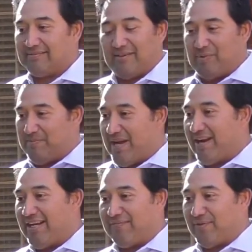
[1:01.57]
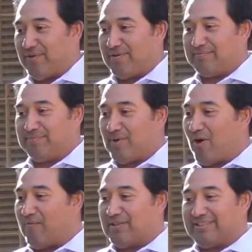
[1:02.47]
have been married for
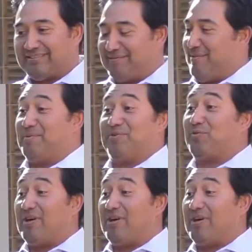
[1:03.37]
over almost